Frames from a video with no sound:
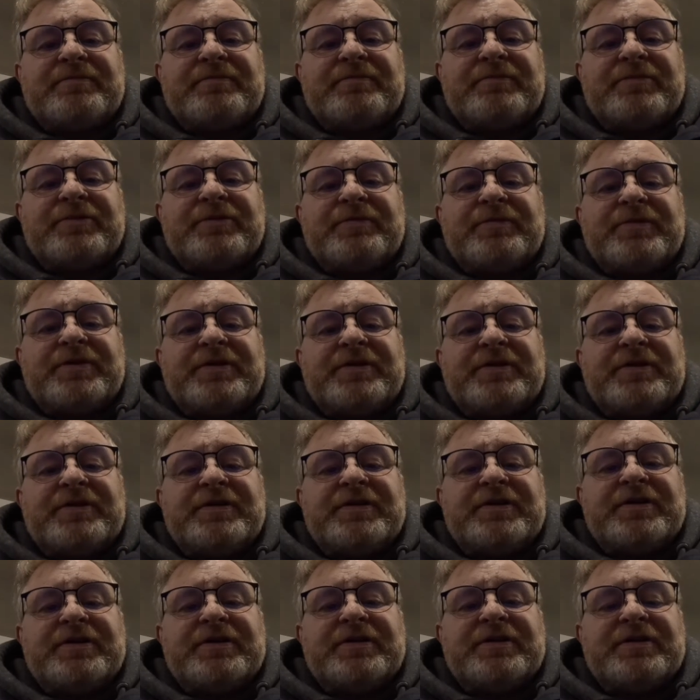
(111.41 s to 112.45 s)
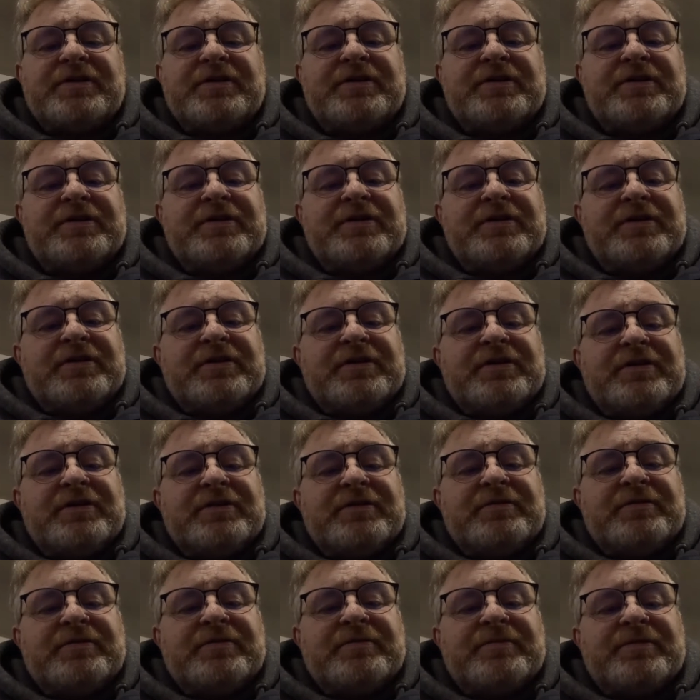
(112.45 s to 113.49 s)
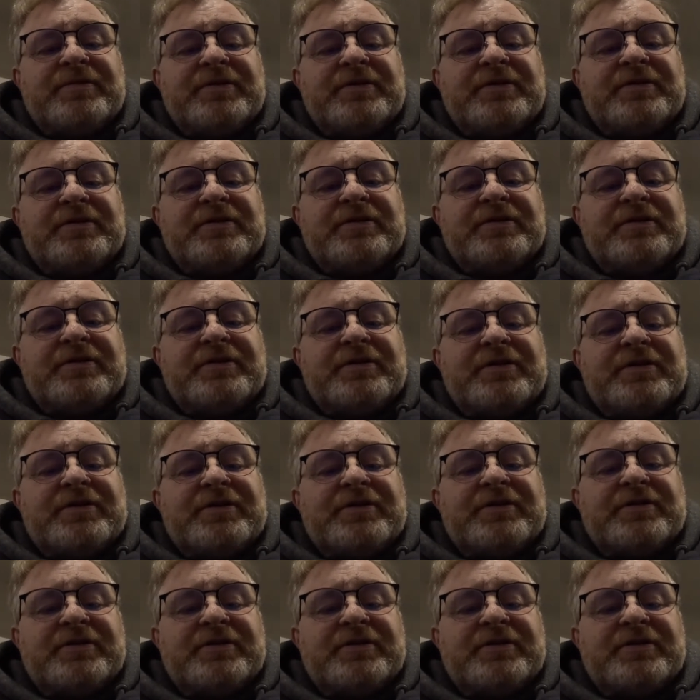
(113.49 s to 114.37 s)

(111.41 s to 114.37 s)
Put that in there, put that in there.